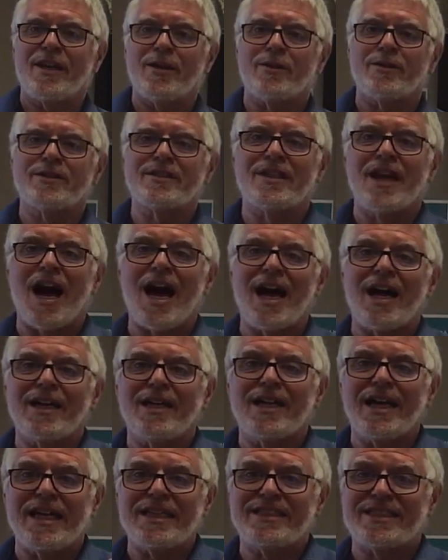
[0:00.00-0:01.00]
There's not
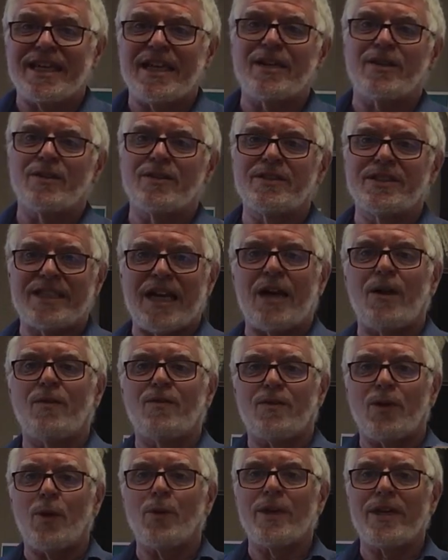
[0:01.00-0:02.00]
a single
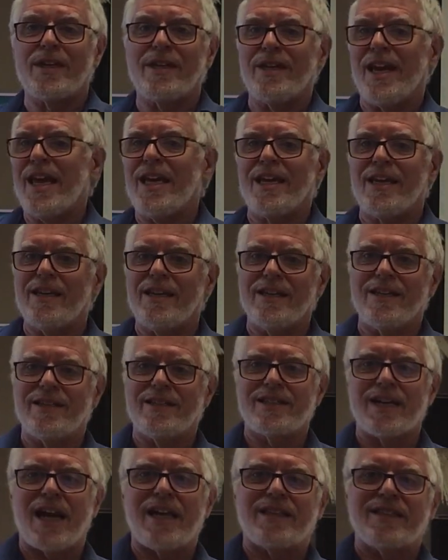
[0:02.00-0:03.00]
cell floating naked
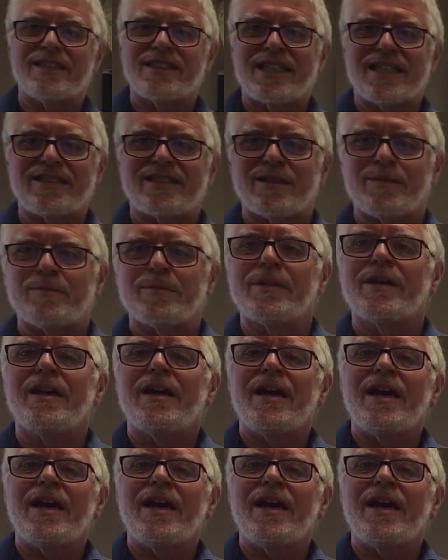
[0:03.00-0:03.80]
inside the system.